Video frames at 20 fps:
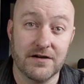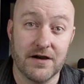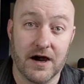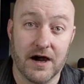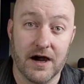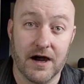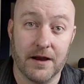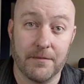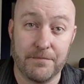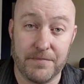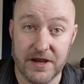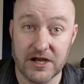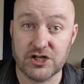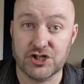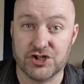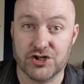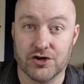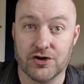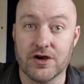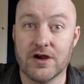uh,
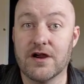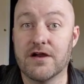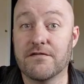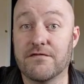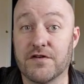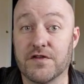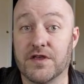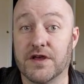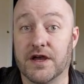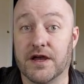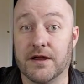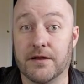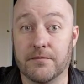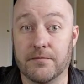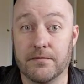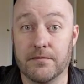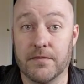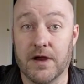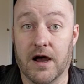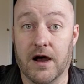picture for
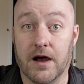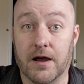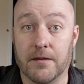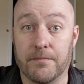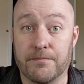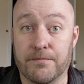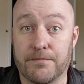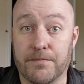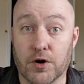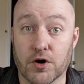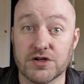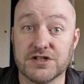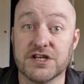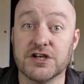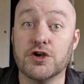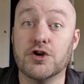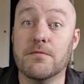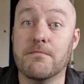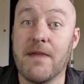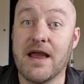the a
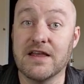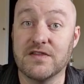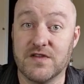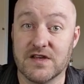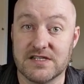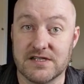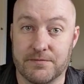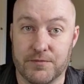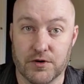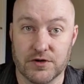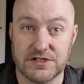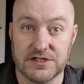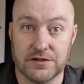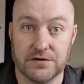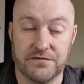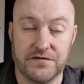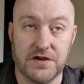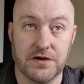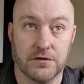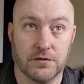person who made this a
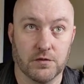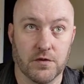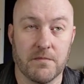personal view.